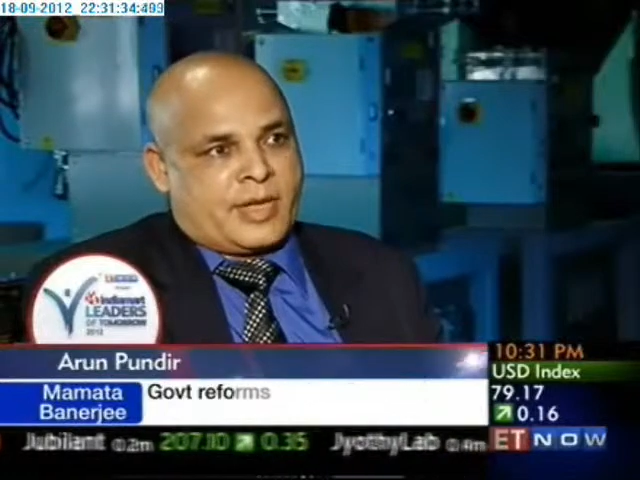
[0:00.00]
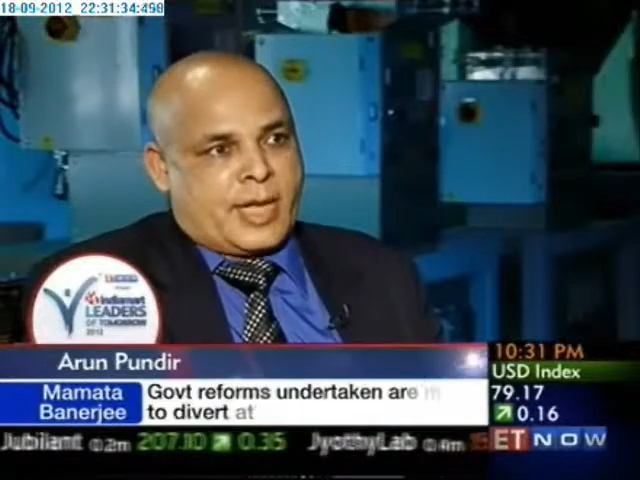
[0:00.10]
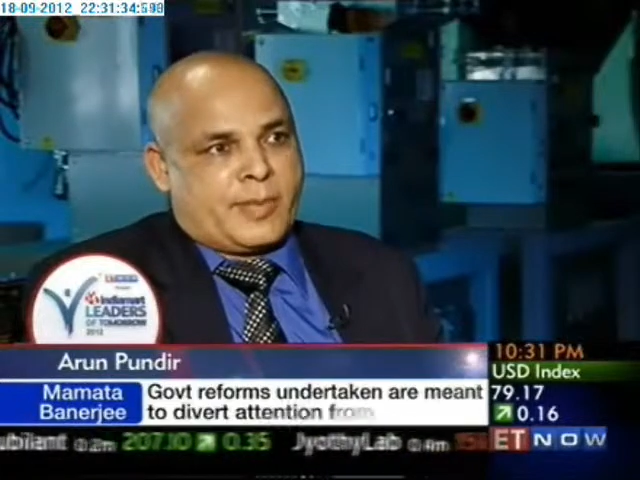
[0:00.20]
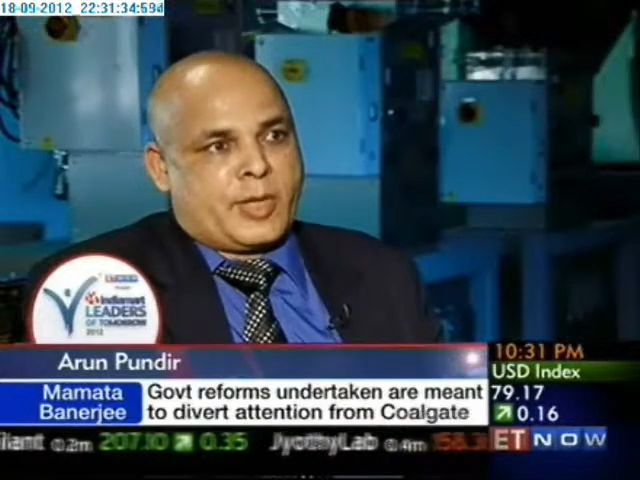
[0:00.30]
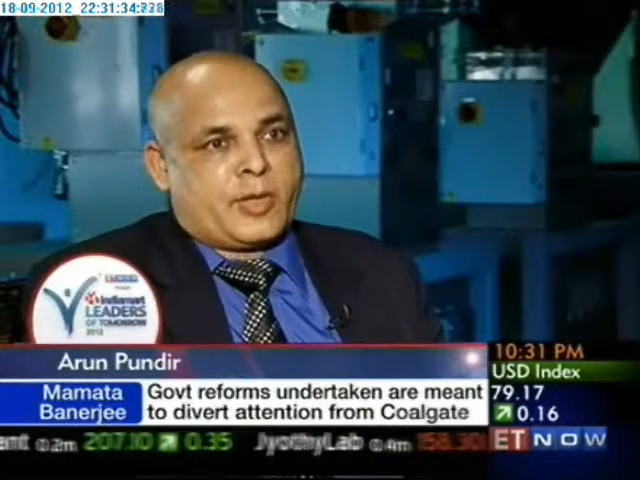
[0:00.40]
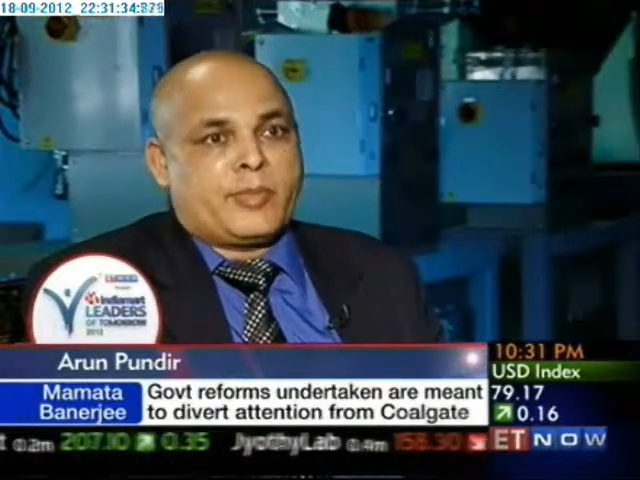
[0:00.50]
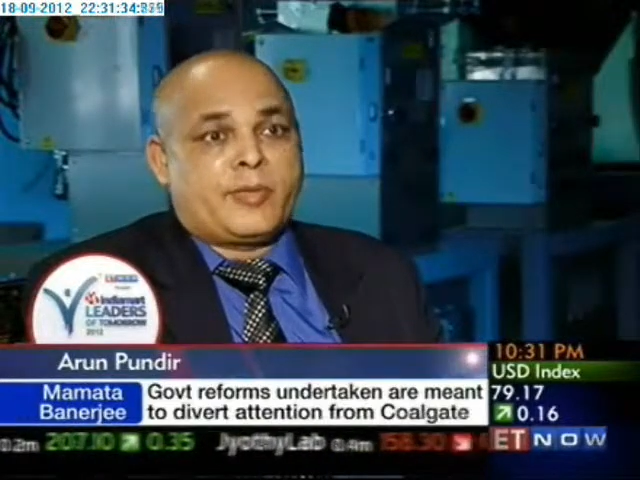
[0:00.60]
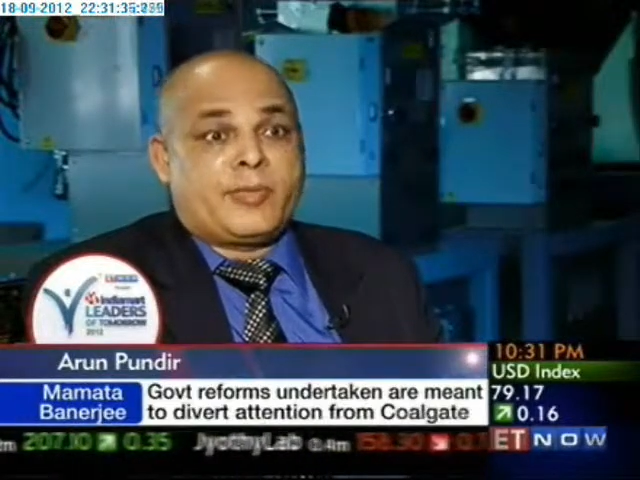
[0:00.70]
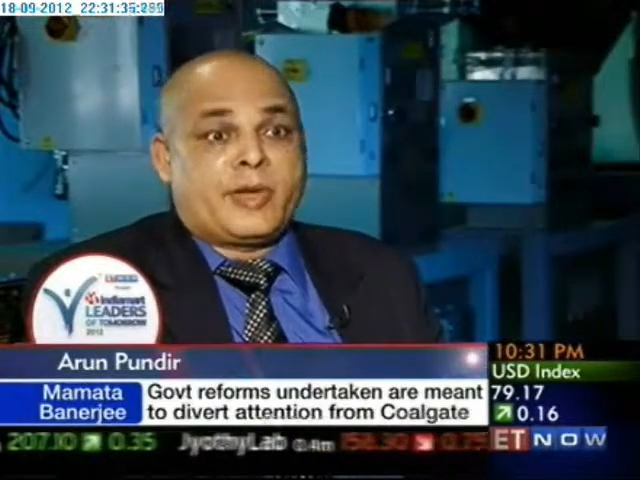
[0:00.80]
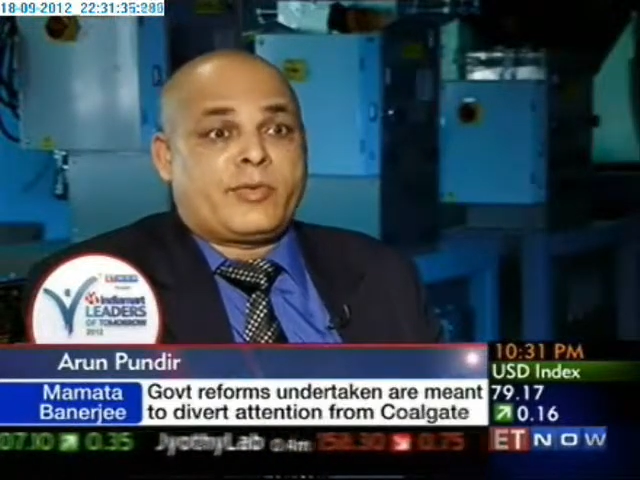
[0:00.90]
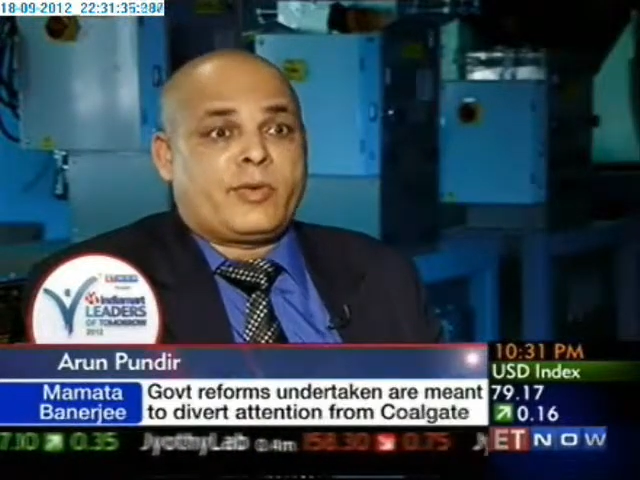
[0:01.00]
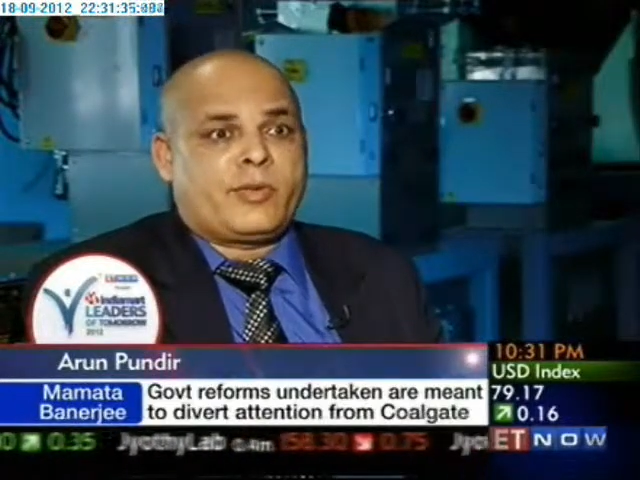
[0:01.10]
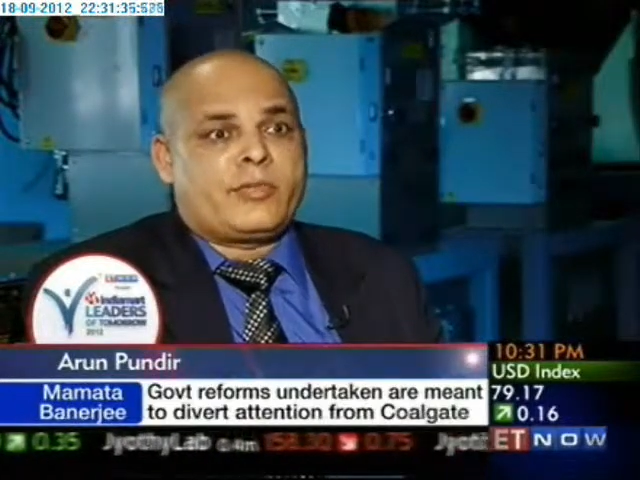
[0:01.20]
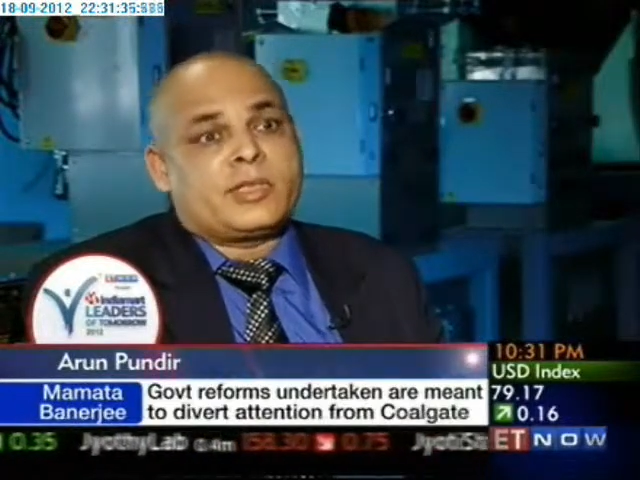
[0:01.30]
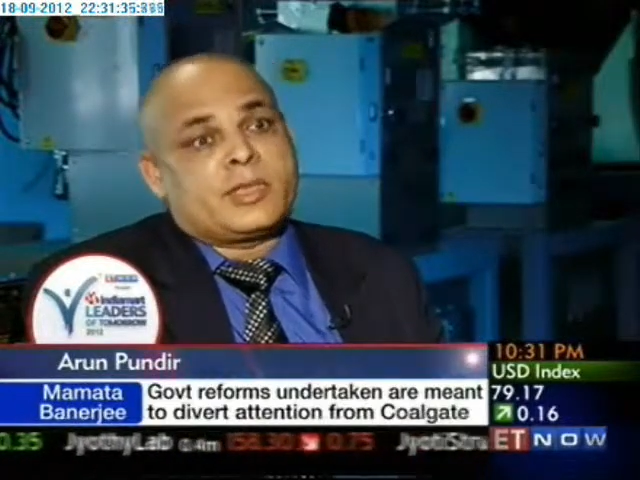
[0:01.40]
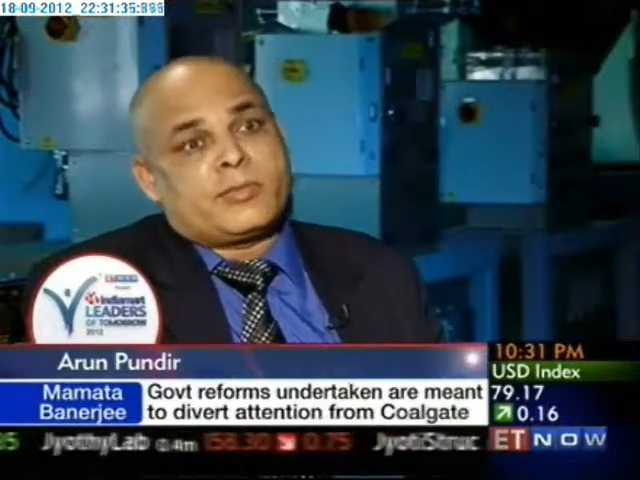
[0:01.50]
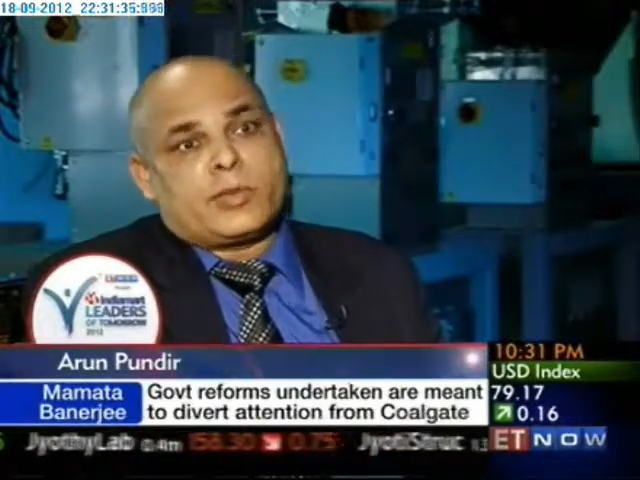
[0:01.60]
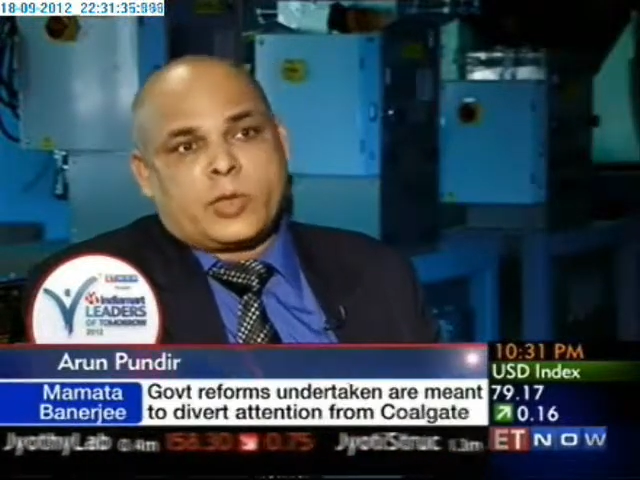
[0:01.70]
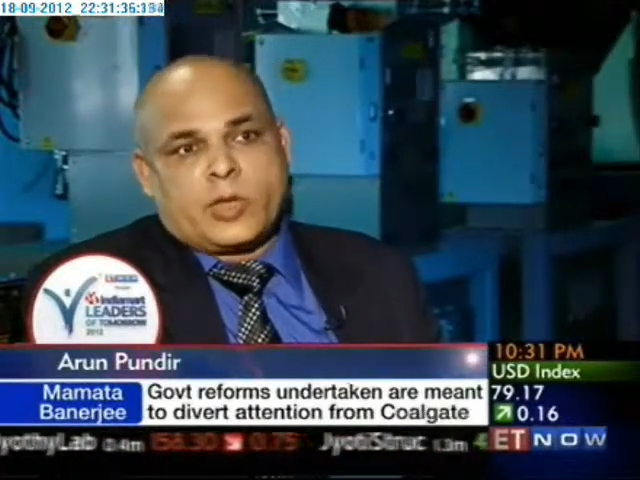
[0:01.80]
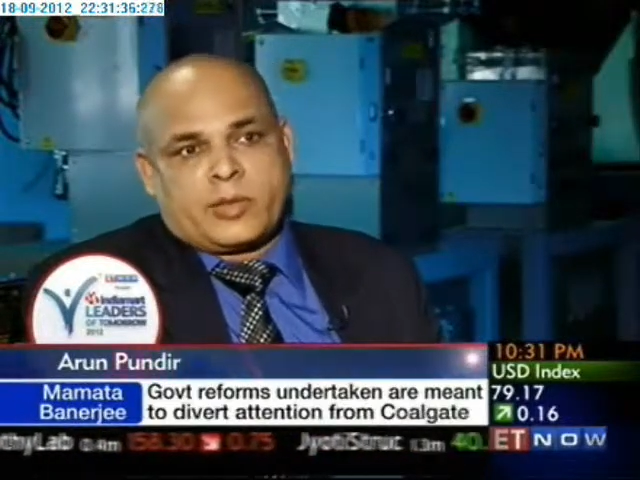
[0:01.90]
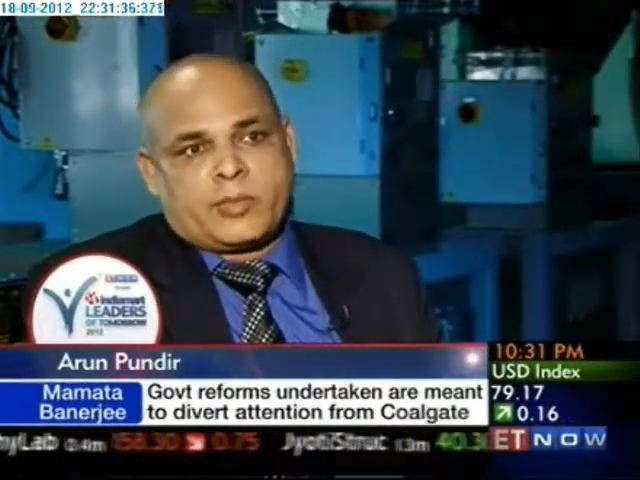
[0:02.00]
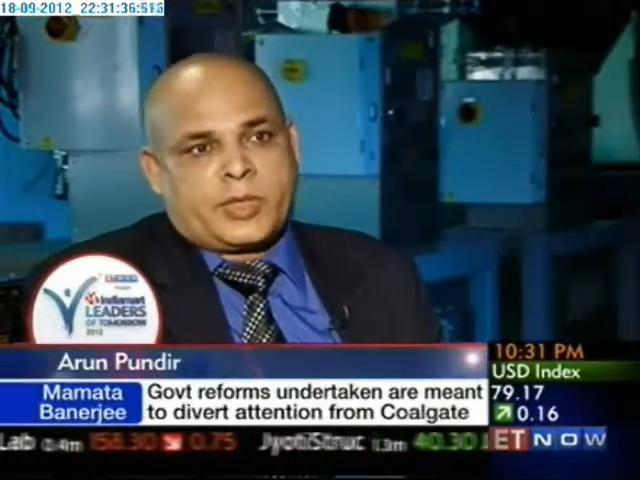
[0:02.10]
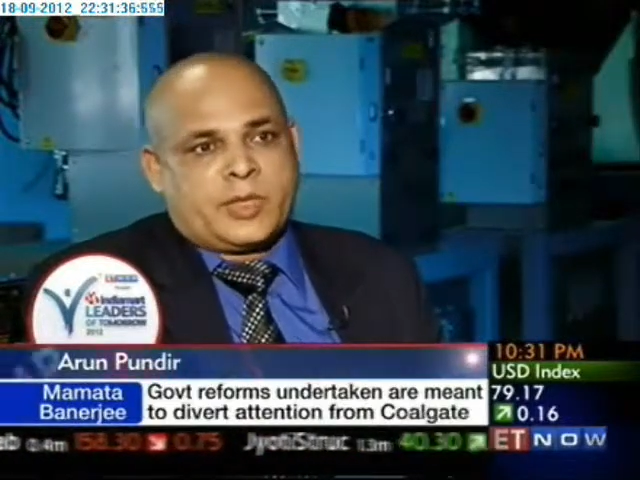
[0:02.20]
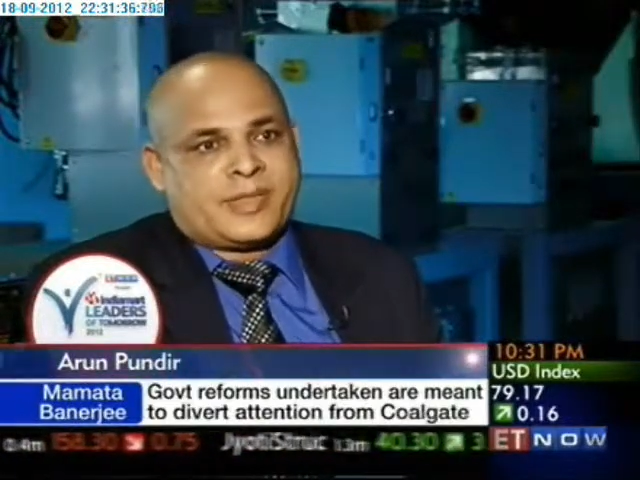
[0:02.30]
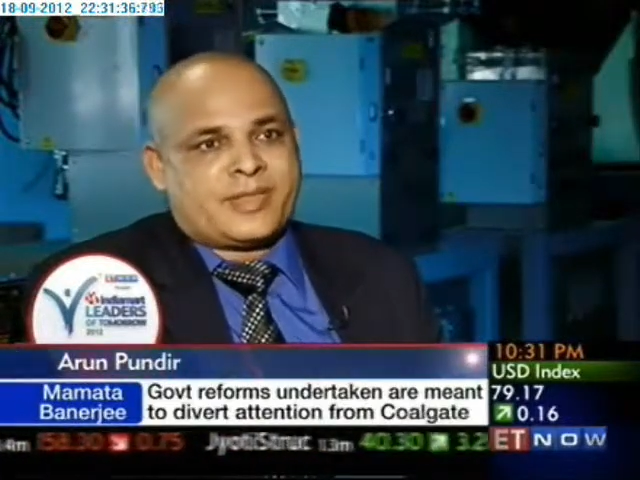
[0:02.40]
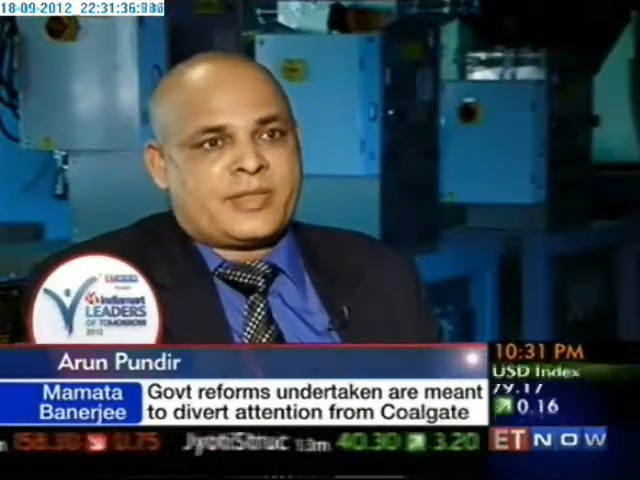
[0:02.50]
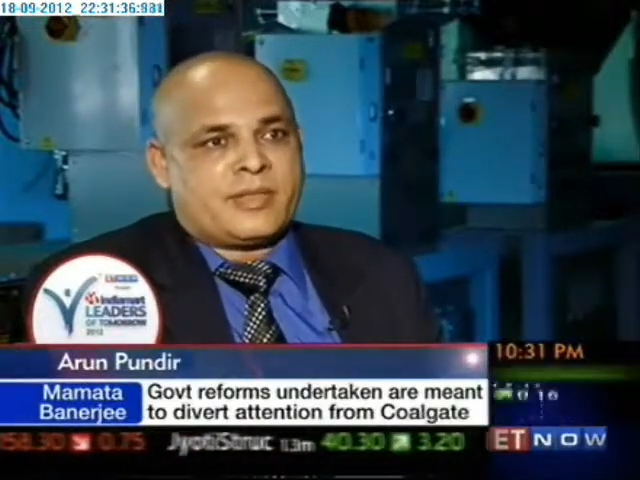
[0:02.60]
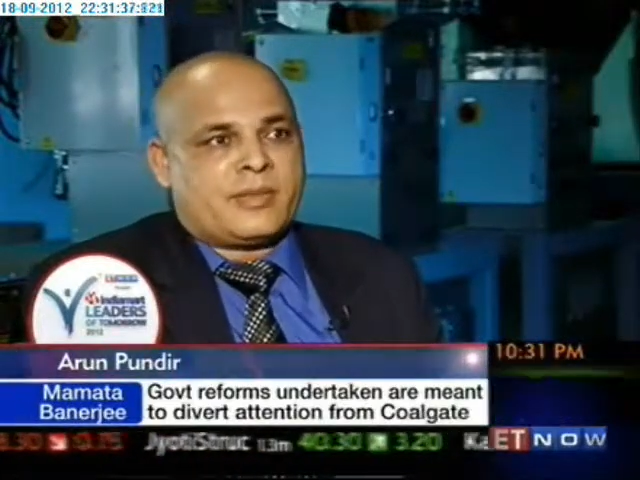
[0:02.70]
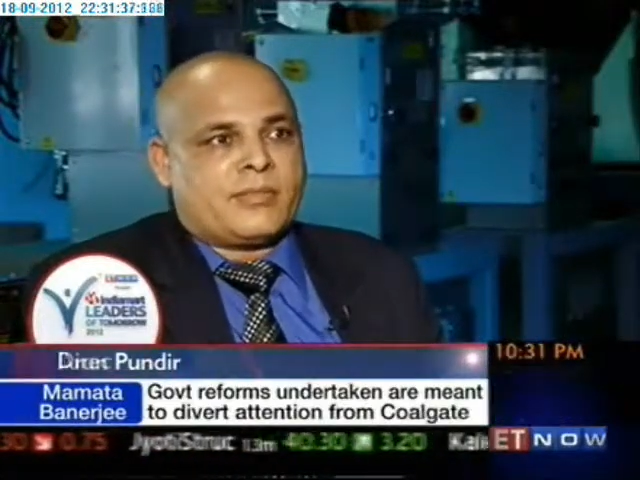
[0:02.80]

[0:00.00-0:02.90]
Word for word: I may not be fit for working for long because